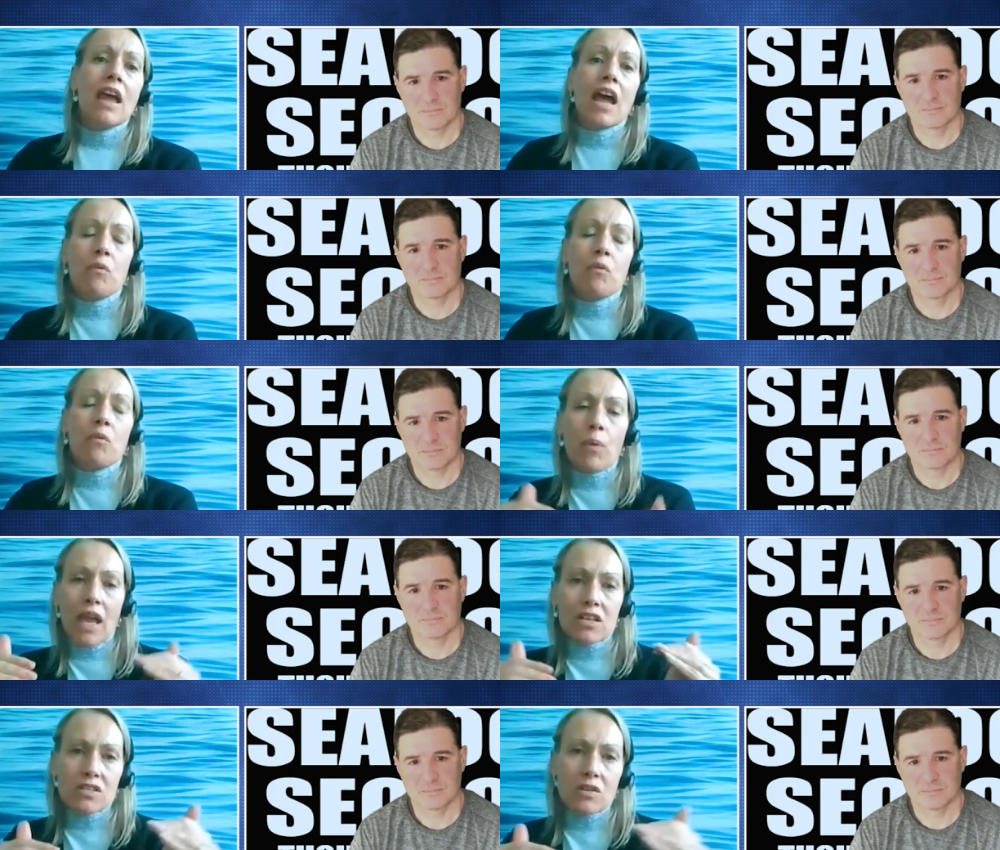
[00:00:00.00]
Speaker 1: and where
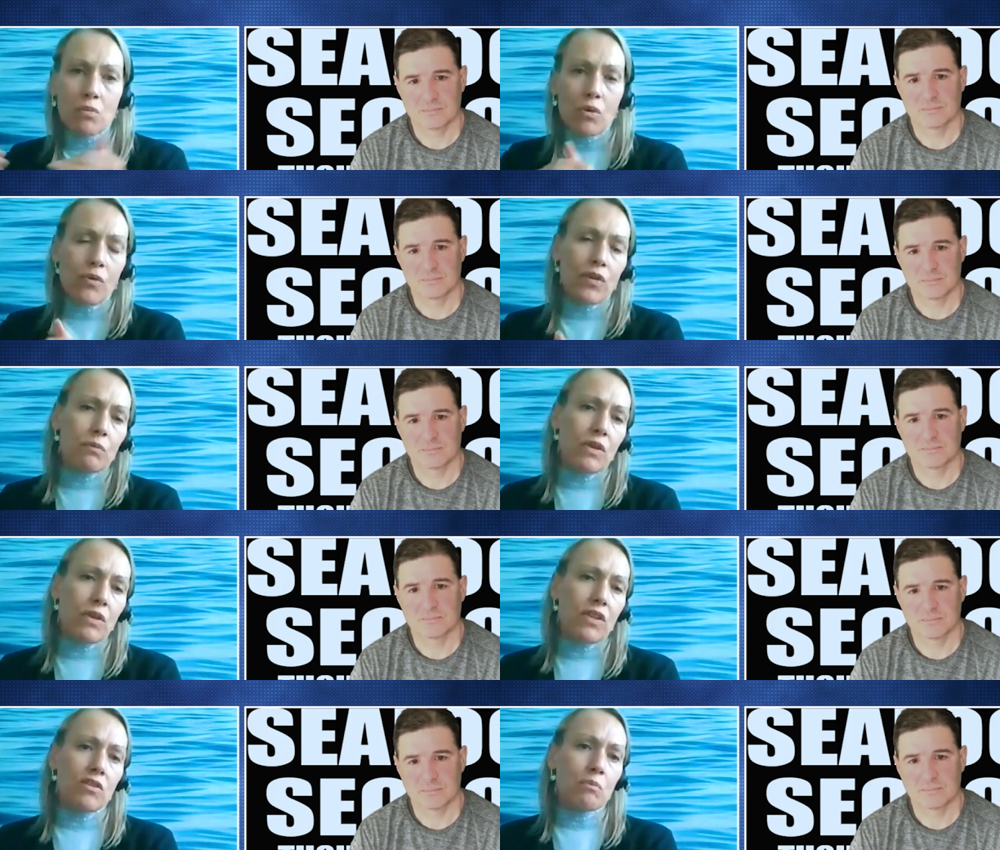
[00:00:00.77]
to move it
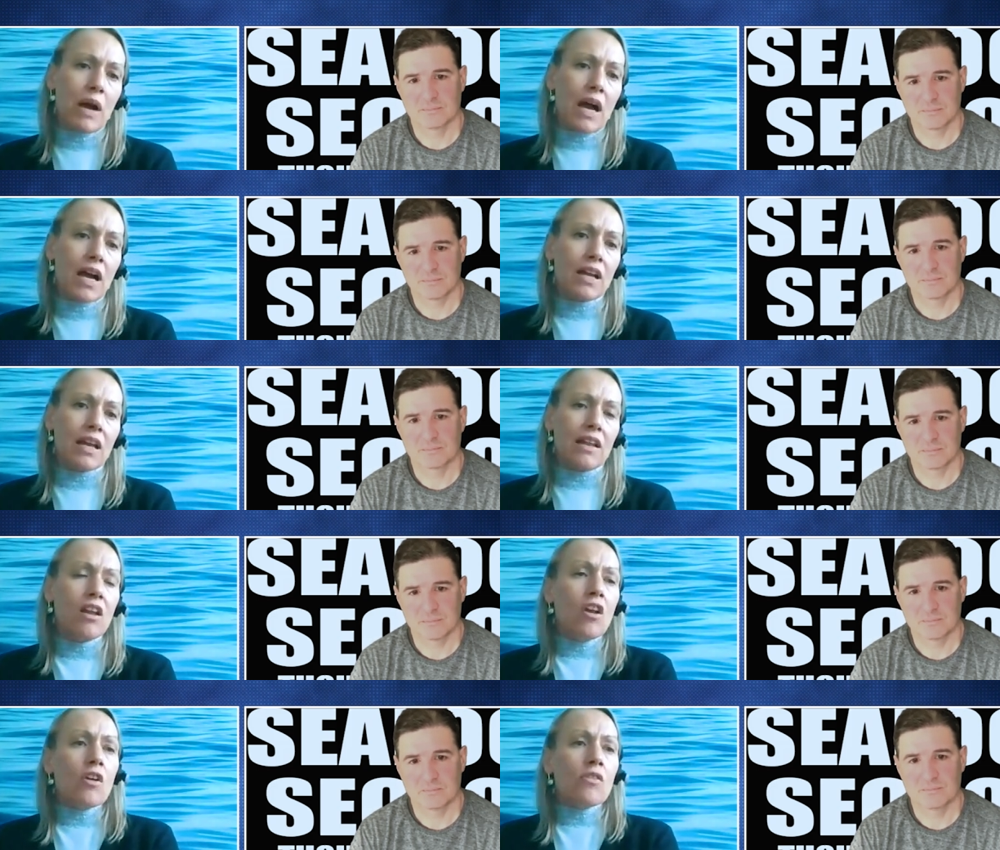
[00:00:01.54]
within your market.
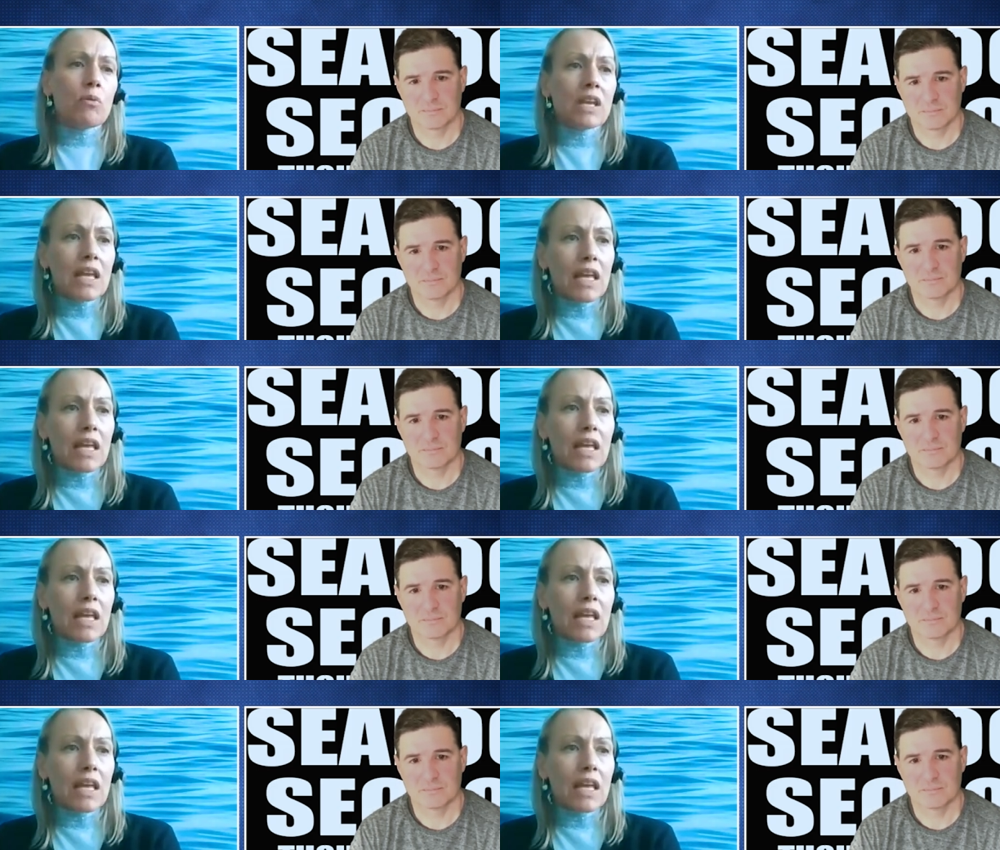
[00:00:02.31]
So it